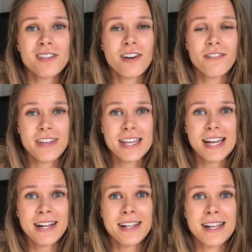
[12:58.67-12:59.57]
to go
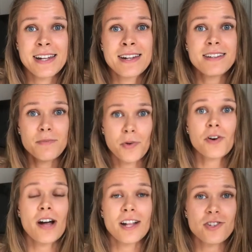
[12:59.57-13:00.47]
vegan in
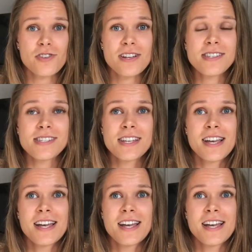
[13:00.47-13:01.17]
poor countries